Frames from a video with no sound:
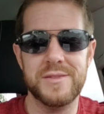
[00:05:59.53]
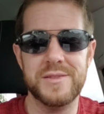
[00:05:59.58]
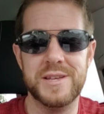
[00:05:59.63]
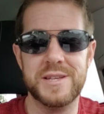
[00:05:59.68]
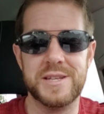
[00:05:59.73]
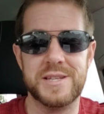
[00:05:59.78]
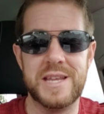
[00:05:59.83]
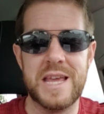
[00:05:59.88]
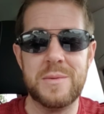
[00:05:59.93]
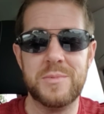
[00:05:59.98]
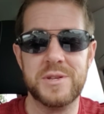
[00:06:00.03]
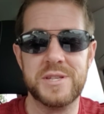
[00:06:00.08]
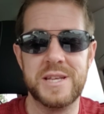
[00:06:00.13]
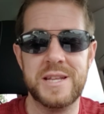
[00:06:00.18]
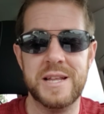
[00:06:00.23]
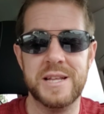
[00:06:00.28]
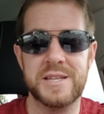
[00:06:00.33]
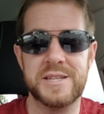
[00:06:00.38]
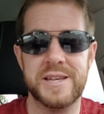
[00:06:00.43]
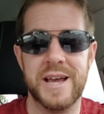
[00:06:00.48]
This
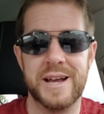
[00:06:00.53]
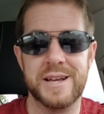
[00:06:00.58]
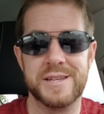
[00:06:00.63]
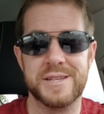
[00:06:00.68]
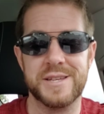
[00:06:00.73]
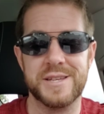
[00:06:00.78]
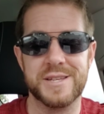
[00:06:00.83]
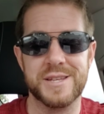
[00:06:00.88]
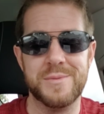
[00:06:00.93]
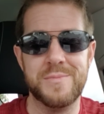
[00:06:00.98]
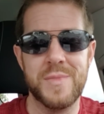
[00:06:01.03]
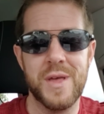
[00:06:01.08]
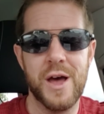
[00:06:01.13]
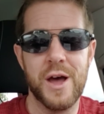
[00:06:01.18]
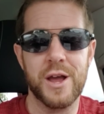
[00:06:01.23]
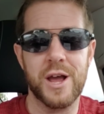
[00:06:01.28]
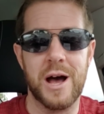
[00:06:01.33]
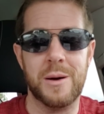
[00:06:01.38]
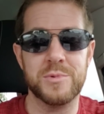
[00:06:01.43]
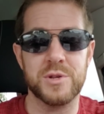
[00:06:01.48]
deep-seated sexism
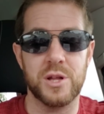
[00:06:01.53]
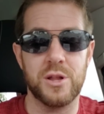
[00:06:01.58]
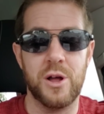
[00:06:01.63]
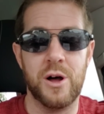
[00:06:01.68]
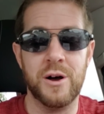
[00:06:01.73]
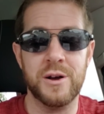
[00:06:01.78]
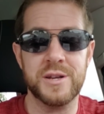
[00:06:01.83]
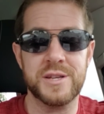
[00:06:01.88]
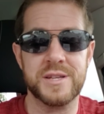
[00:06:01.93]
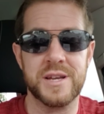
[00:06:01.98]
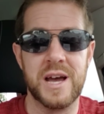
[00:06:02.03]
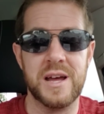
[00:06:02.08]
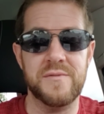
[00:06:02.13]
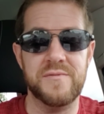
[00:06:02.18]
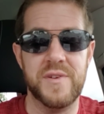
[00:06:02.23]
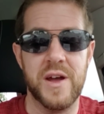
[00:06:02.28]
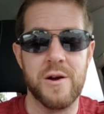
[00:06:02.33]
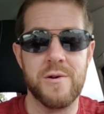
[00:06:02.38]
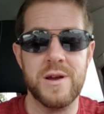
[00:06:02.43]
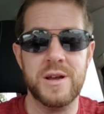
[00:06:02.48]
comes alongside
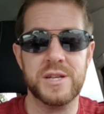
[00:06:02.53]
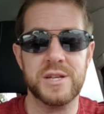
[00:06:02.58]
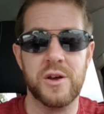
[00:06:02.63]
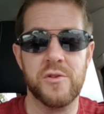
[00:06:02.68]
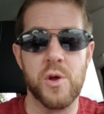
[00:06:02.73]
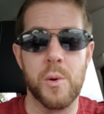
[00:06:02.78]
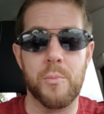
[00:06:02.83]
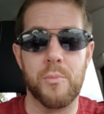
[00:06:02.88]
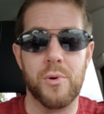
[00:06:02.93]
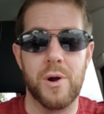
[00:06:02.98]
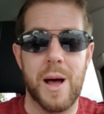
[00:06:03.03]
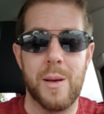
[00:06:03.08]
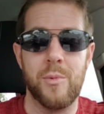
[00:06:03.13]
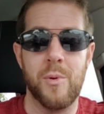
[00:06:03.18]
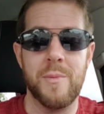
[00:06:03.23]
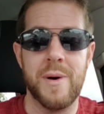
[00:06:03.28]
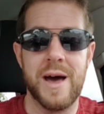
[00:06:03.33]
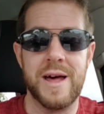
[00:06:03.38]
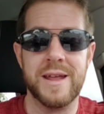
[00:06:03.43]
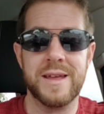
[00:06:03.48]
various other
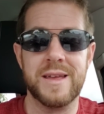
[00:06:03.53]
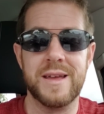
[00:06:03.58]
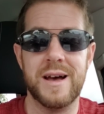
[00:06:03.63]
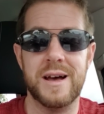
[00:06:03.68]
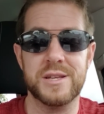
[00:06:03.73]
problematic